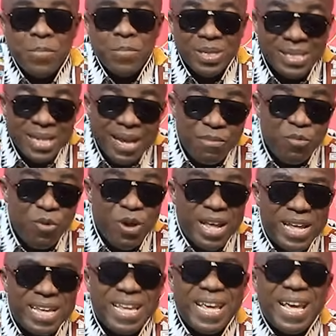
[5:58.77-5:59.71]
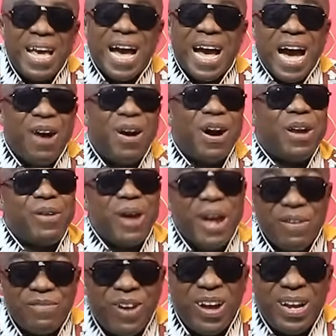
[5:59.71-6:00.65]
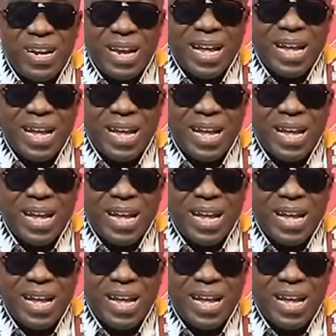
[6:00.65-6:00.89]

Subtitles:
Same way, our arrival in